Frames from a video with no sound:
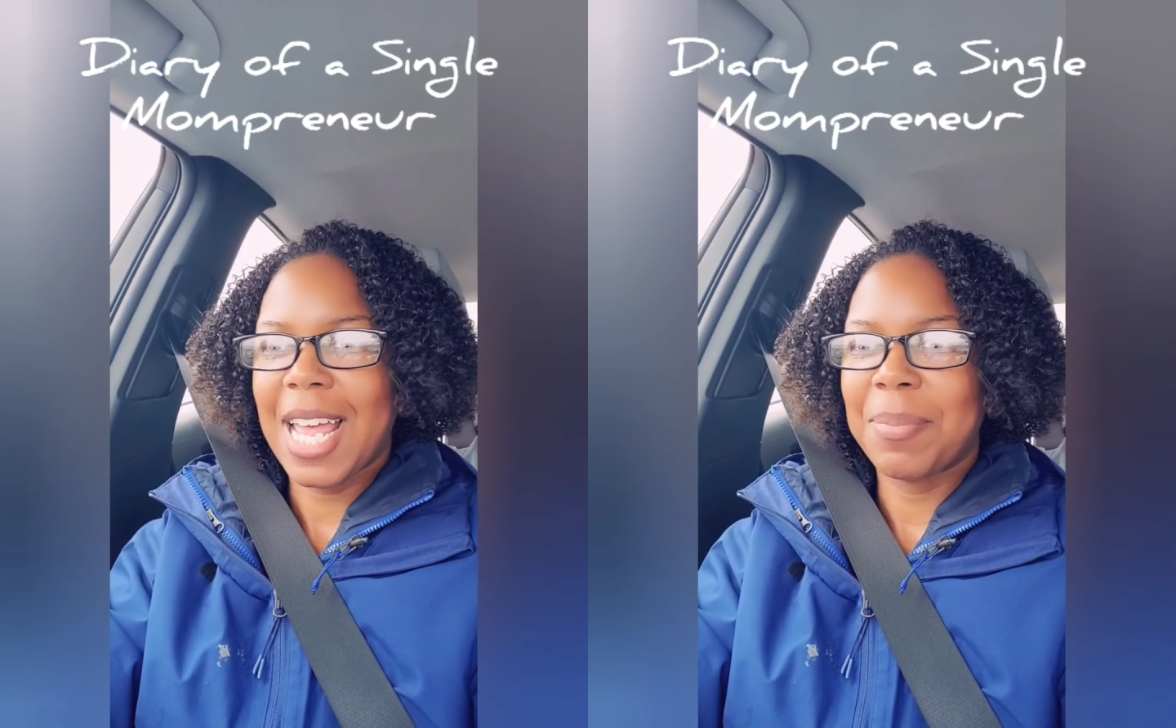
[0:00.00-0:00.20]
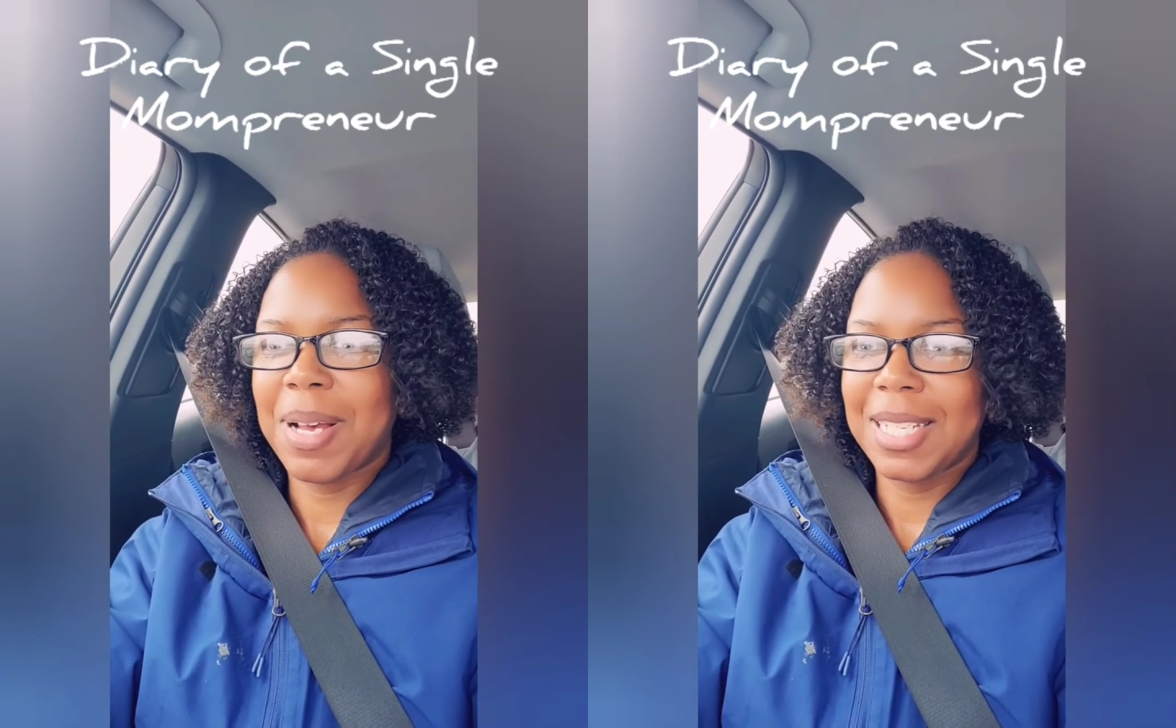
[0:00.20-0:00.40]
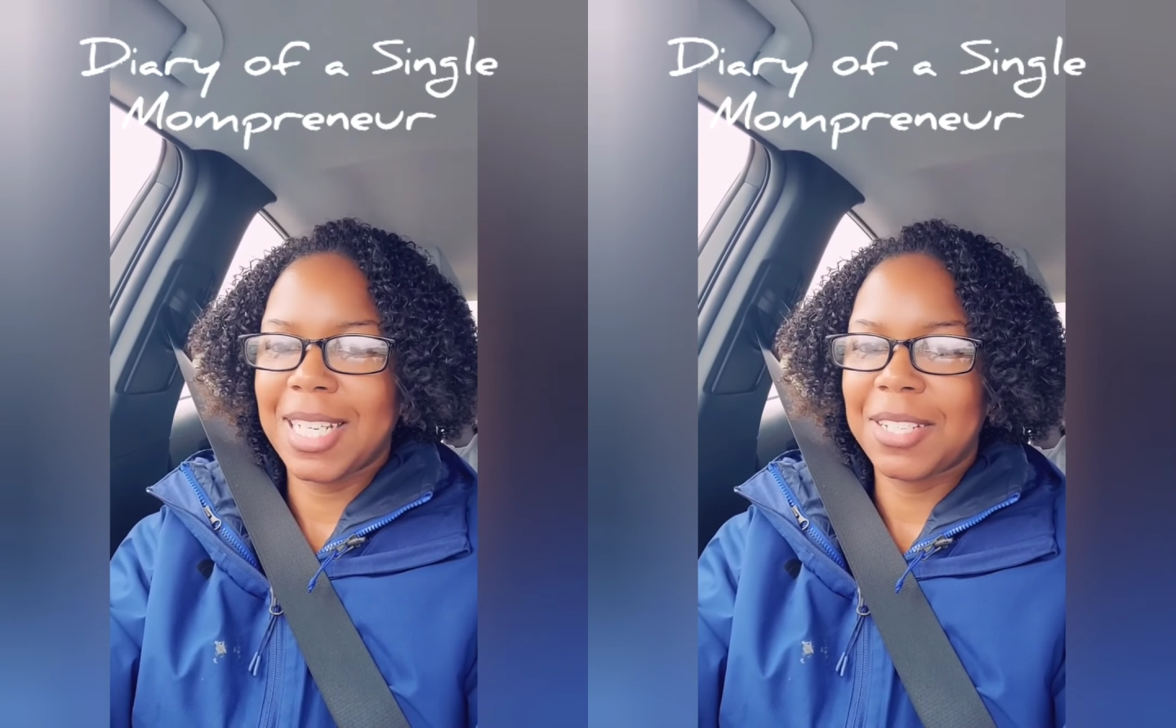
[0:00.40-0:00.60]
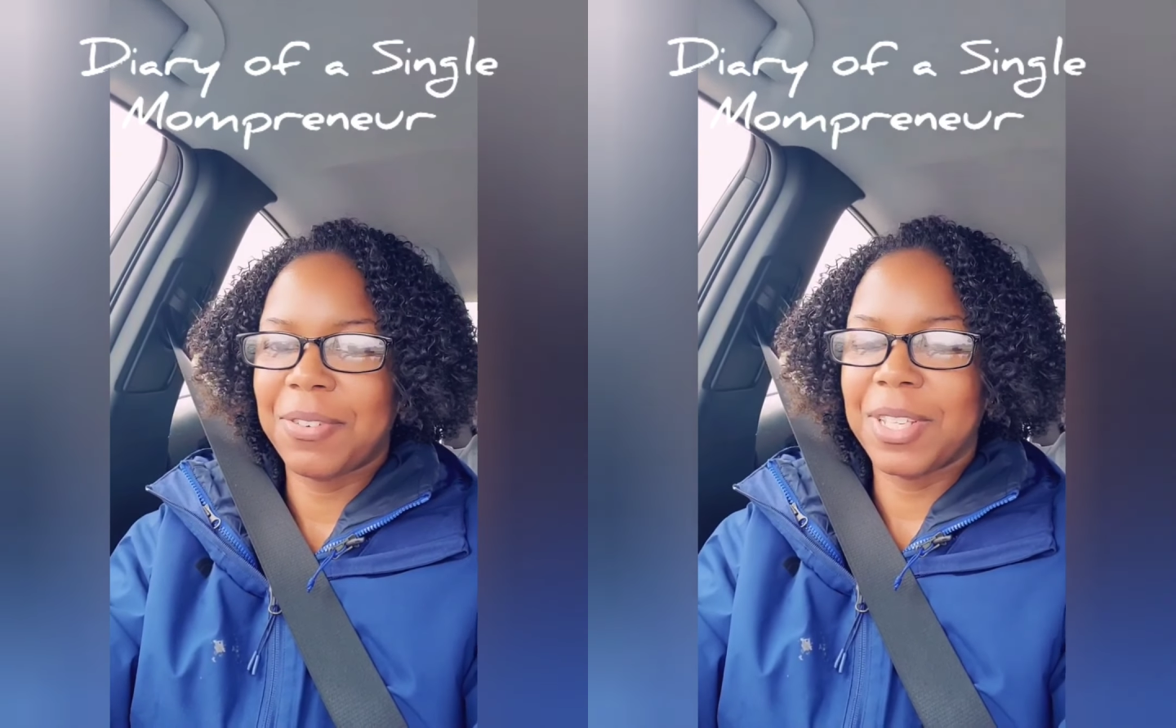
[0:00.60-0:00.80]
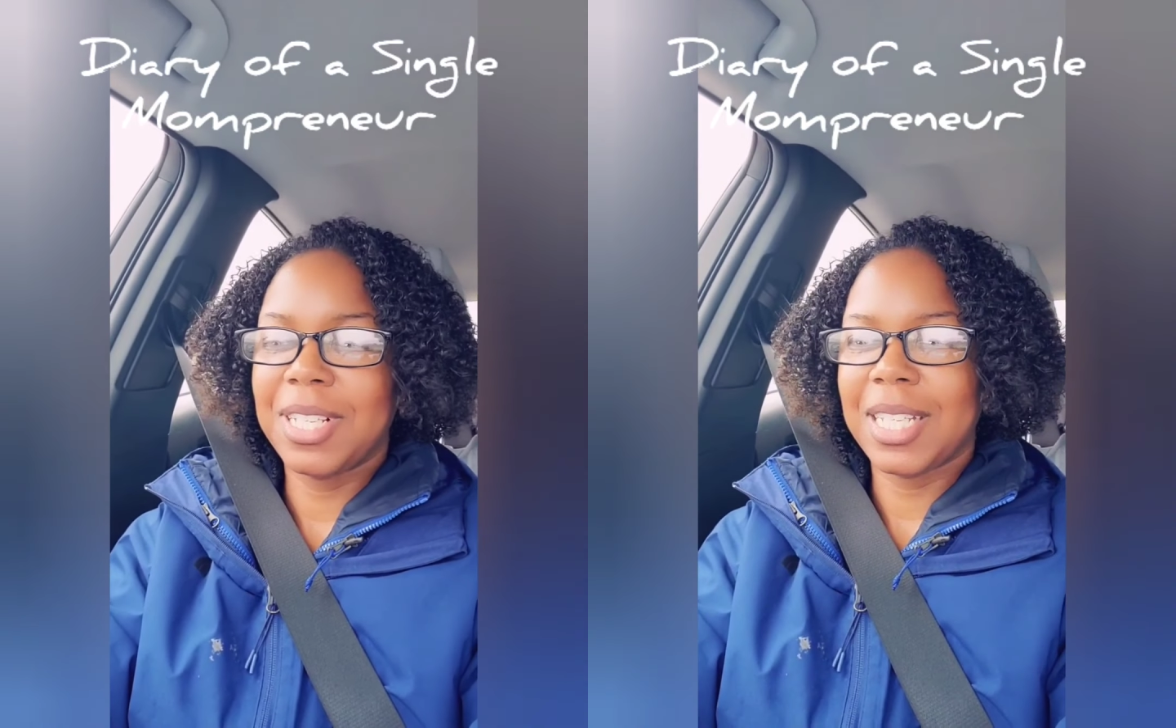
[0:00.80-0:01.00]
I
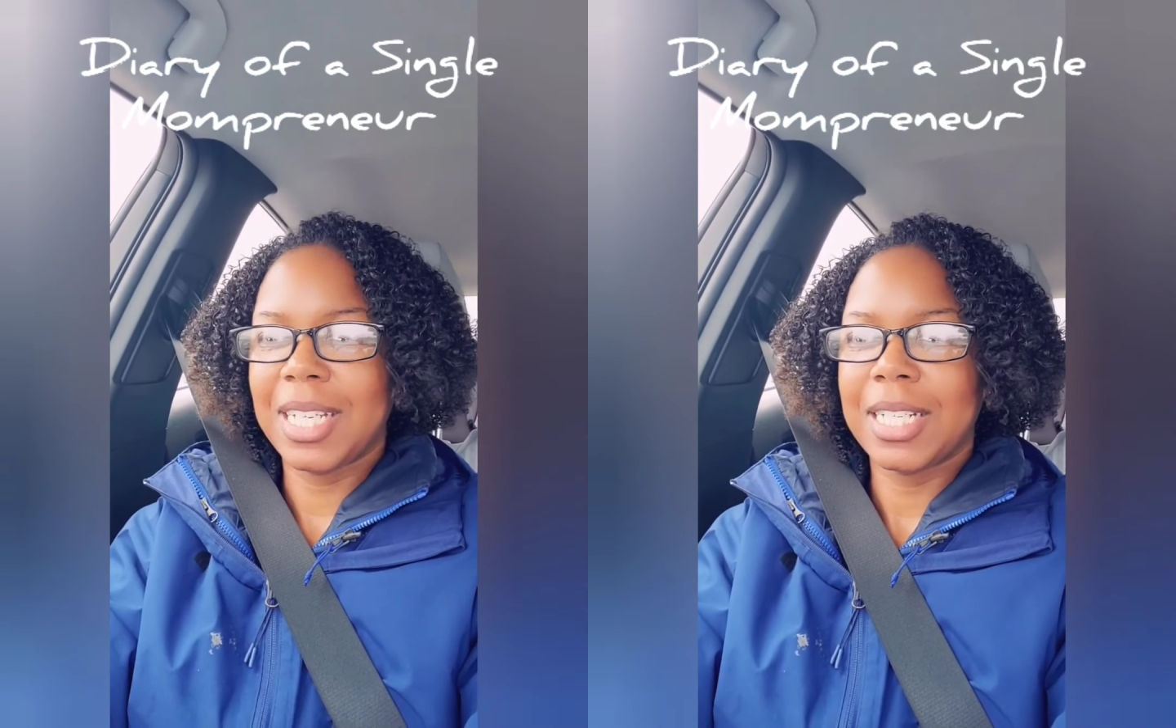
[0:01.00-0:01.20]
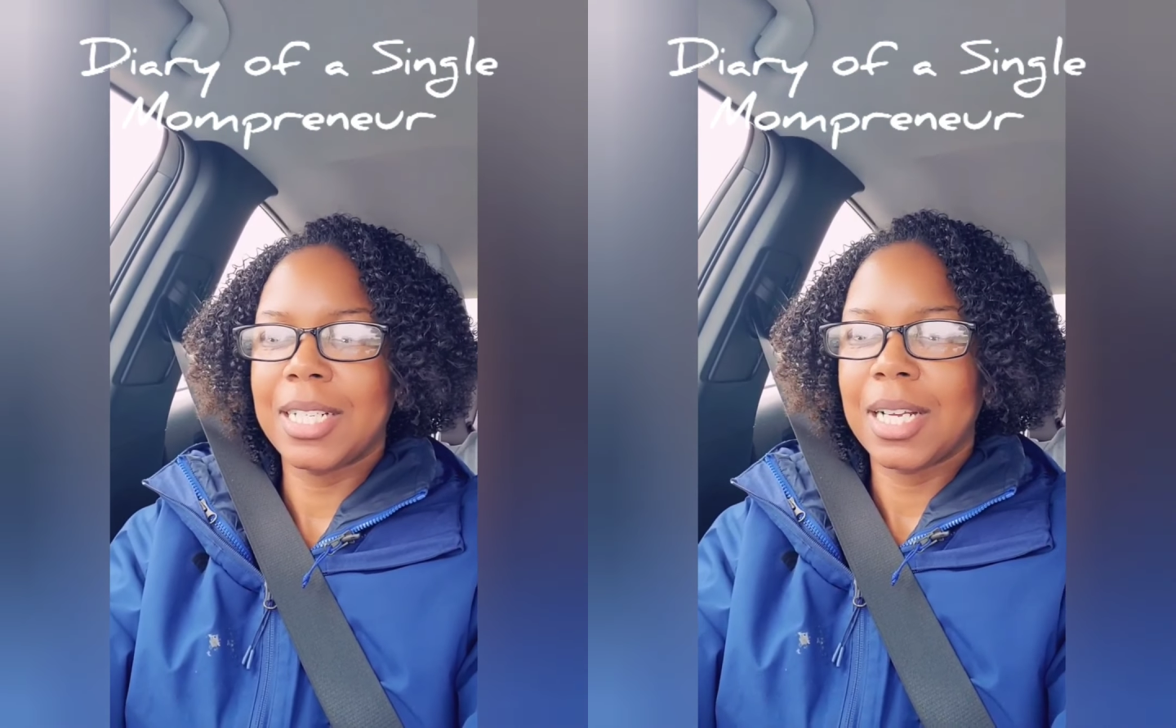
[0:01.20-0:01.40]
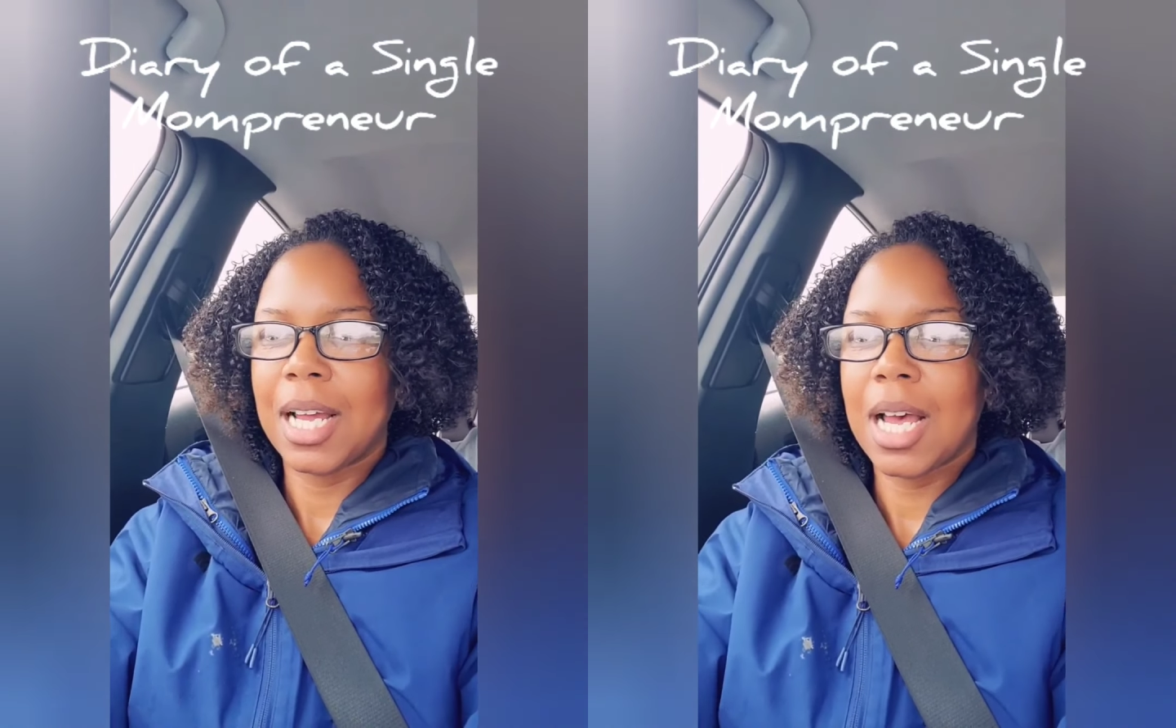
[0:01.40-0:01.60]
apologize for the glare.